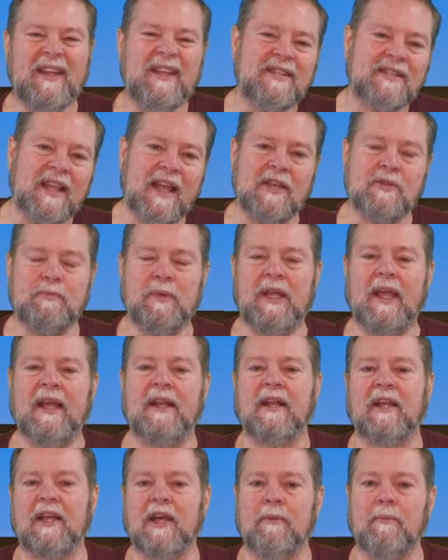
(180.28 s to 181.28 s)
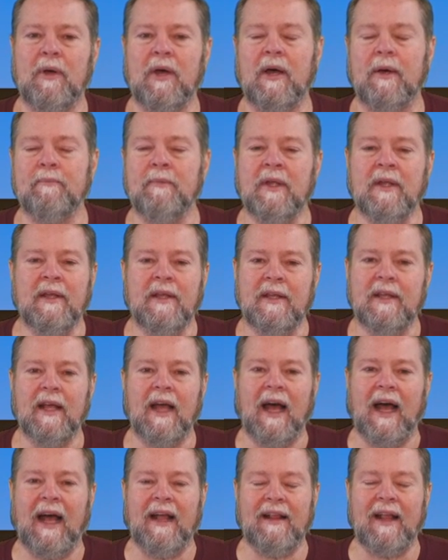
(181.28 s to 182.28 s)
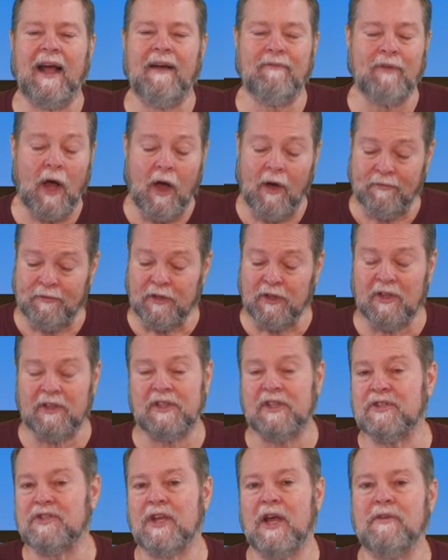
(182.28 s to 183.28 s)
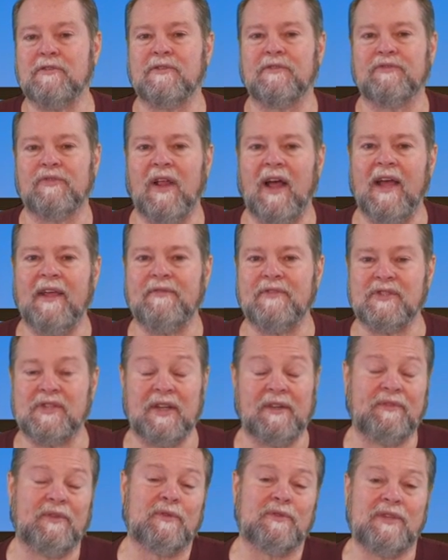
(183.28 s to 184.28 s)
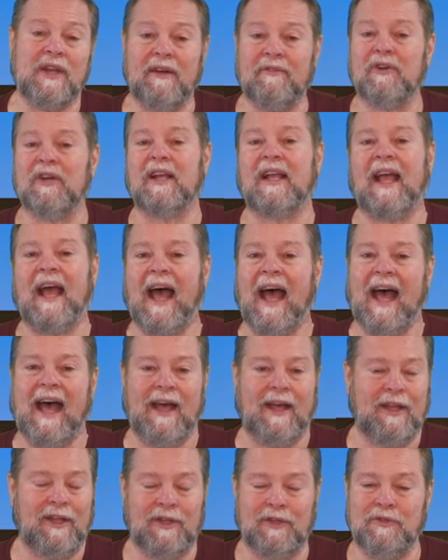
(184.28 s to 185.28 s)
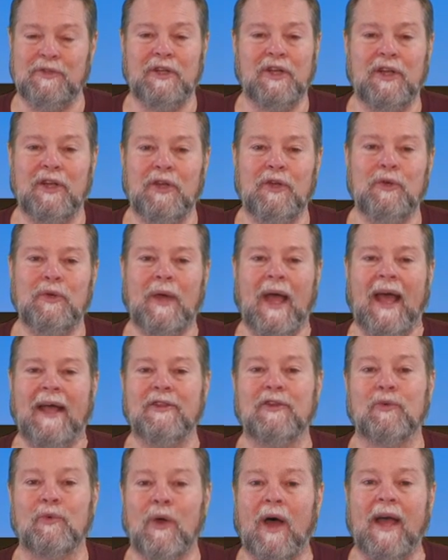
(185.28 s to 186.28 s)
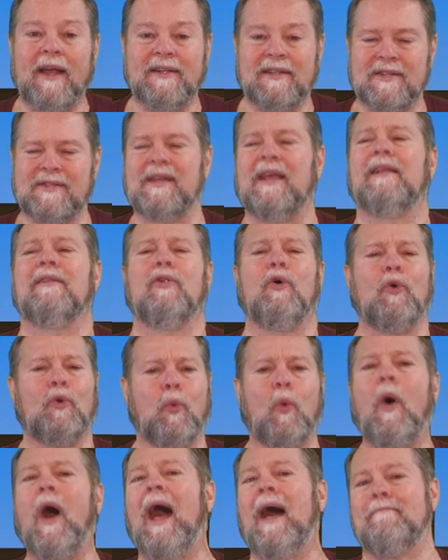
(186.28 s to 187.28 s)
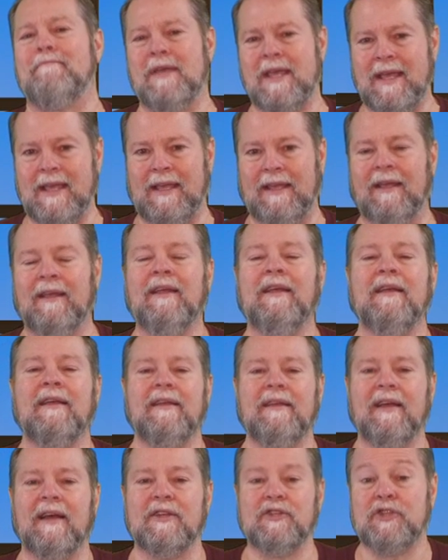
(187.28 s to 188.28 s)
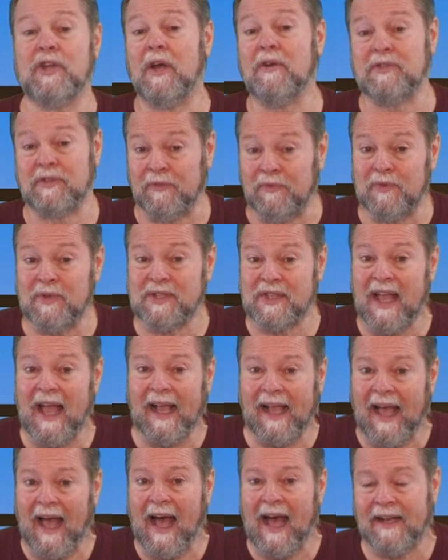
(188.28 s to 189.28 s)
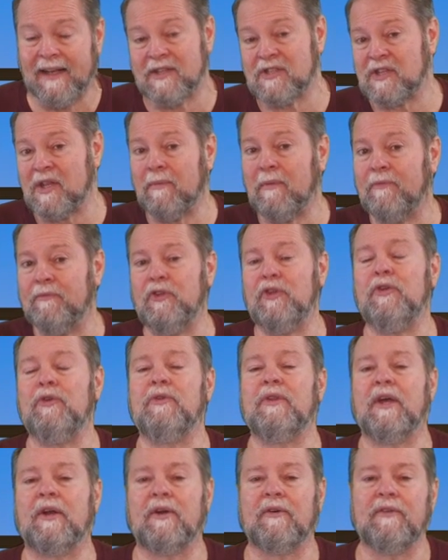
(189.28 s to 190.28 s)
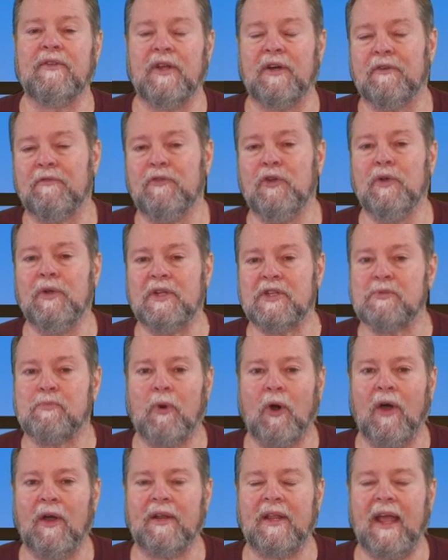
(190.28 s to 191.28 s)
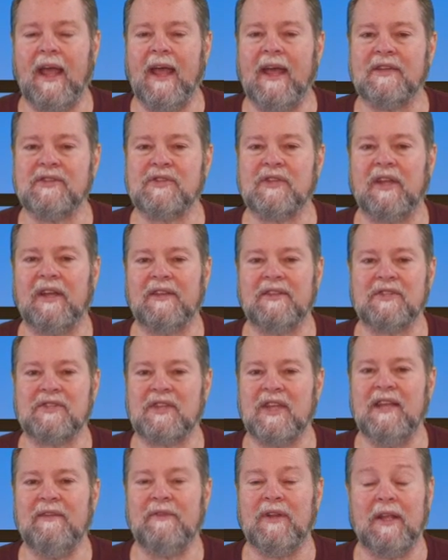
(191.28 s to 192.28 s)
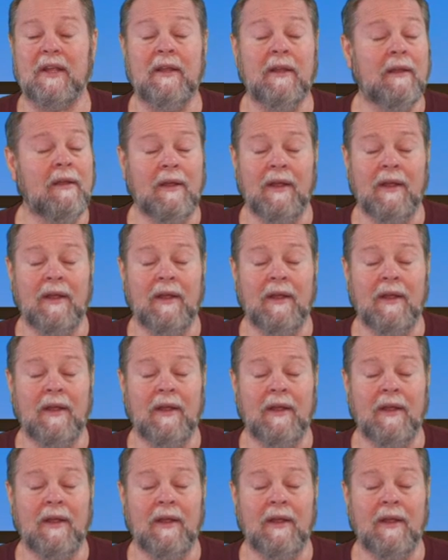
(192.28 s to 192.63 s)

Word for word: these things began to come up, yeah, I, have often looked at Joseph's life and said, if there was ever a guy you know, who had the right to say, Lord, why me? Yeah, Joseph was that guy. Now, some of you that are that are viewing this broadcast uh, this evening